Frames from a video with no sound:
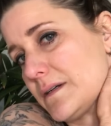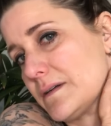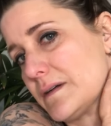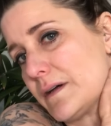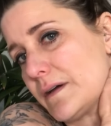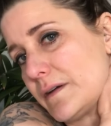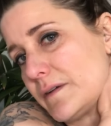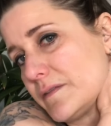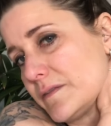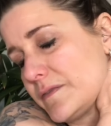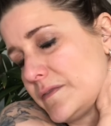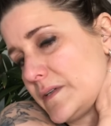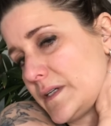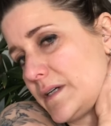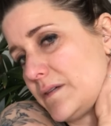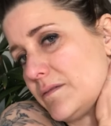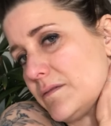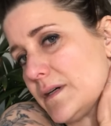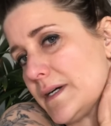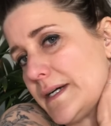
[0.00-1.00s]

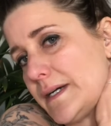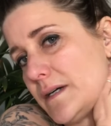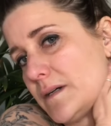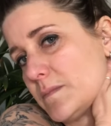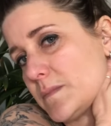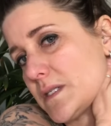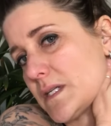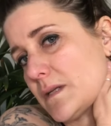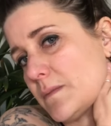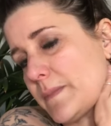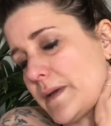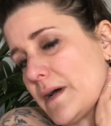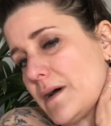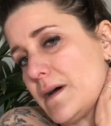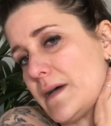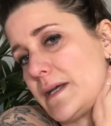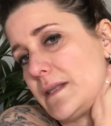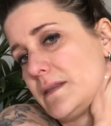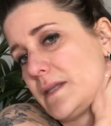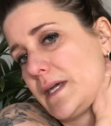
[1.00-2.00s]
hopefully right up to
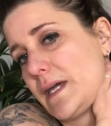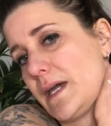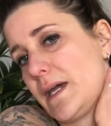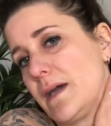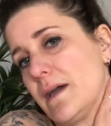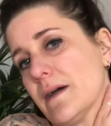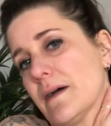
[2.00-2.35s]
behind the